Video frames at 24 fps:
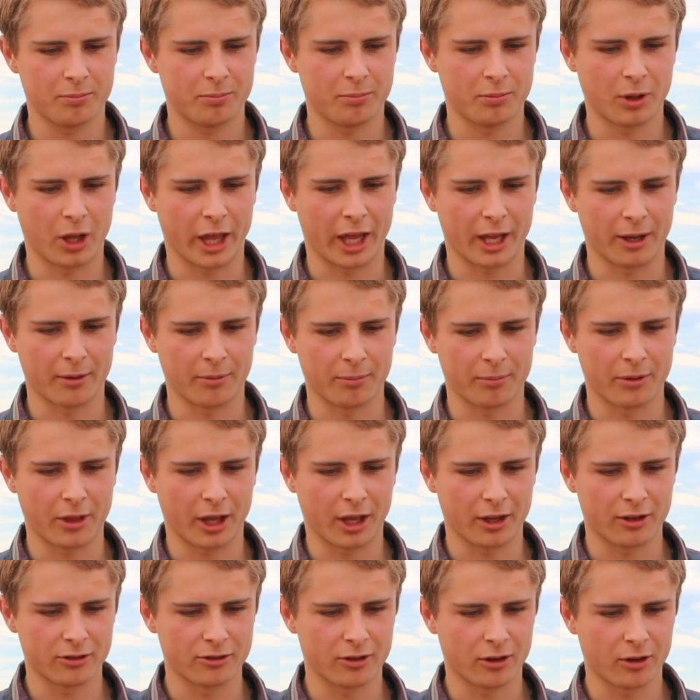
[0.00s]
explain
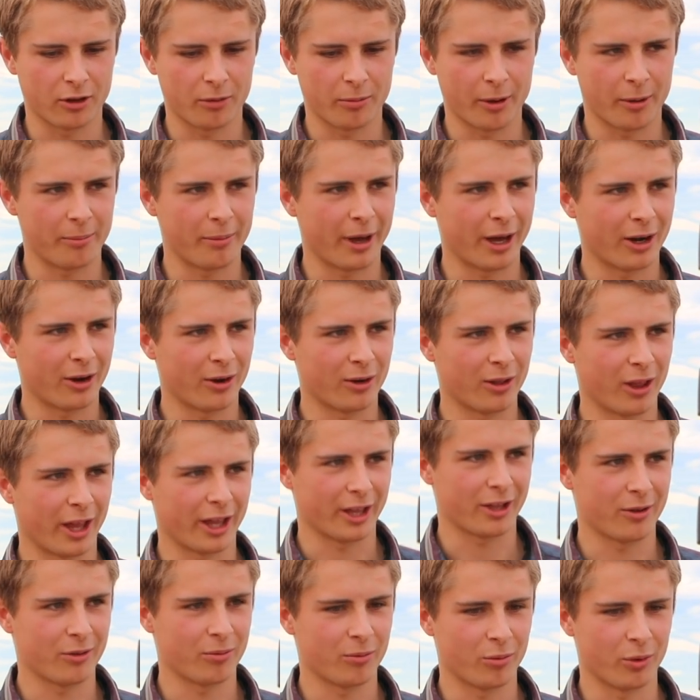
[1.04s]
things a little bit better,
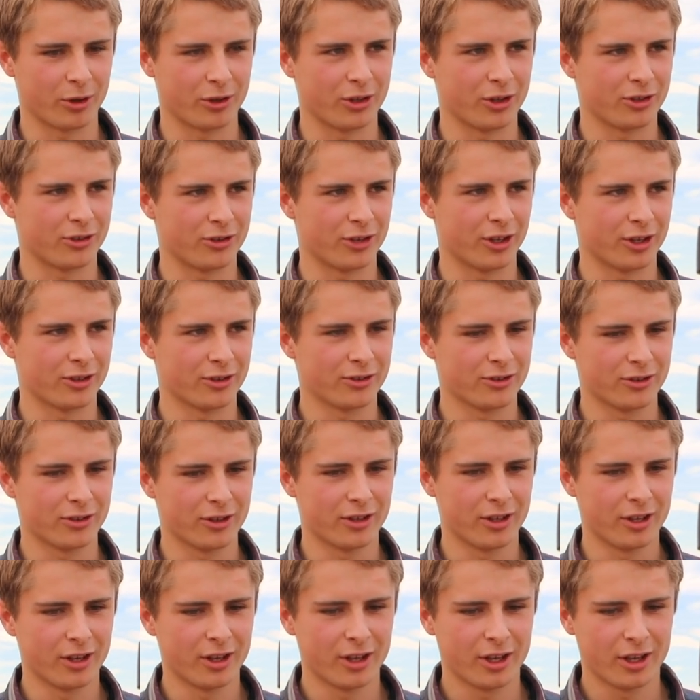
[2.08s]
like what this is.
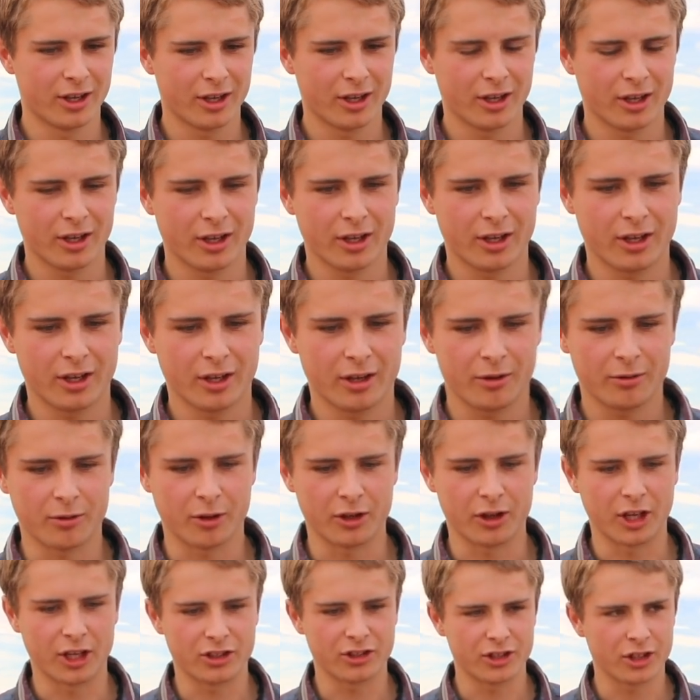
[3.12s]

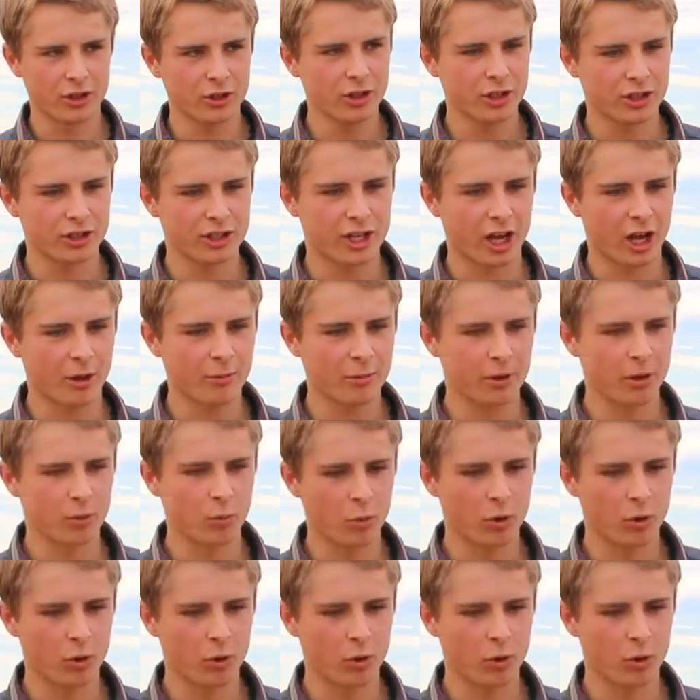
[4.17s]
That they still didn't tell me